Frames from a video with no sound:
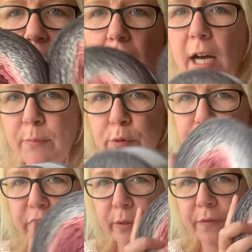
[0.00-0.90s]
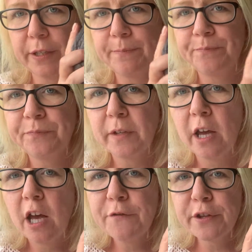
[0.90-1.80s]
I bought 2 of them
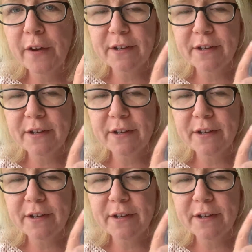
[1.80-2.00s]
for the very